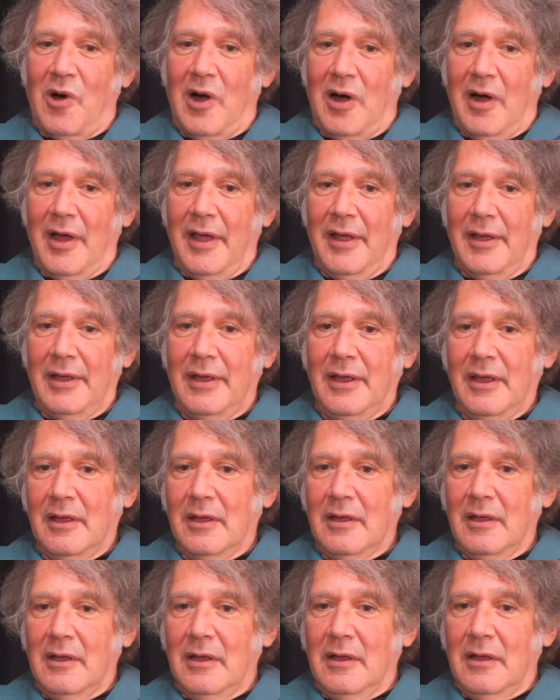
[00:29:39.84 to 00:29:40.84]
why
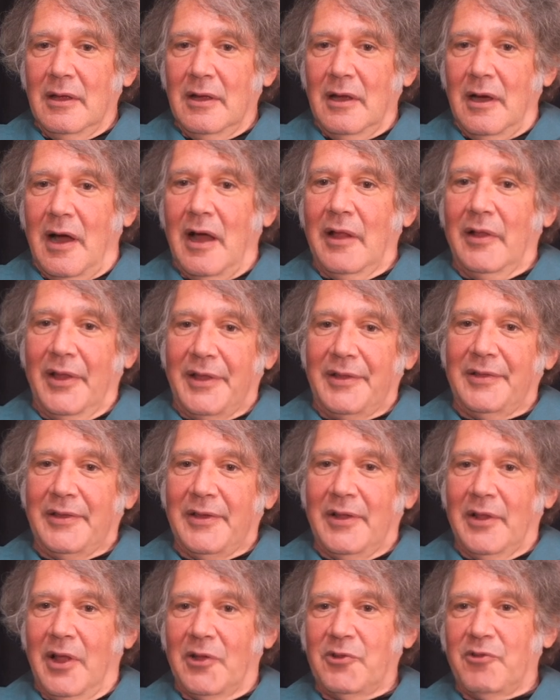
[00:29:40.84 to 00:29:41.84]
I like
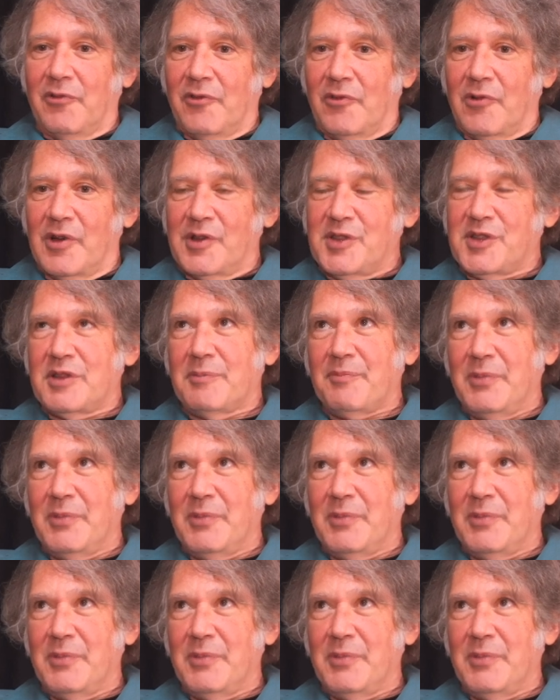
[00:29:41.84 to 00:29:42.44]
the electric voice.